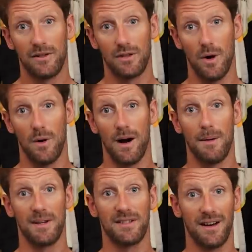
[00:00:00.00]
So
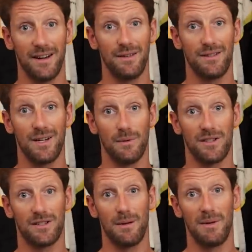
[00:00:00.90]
I'm excited to see
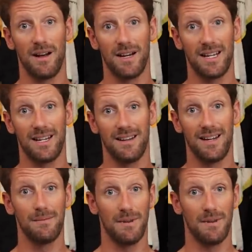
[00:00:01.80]
what it's going to be like in